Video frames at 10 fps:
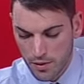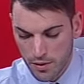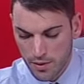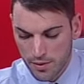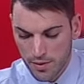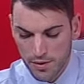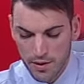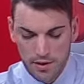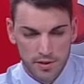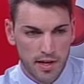His
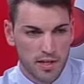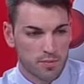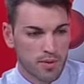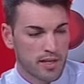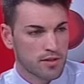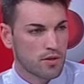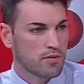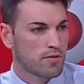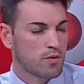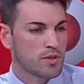sister stakes placed over
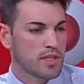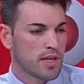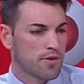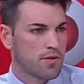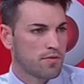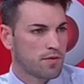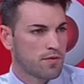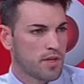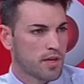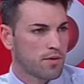1,400 and
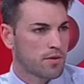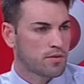1,500,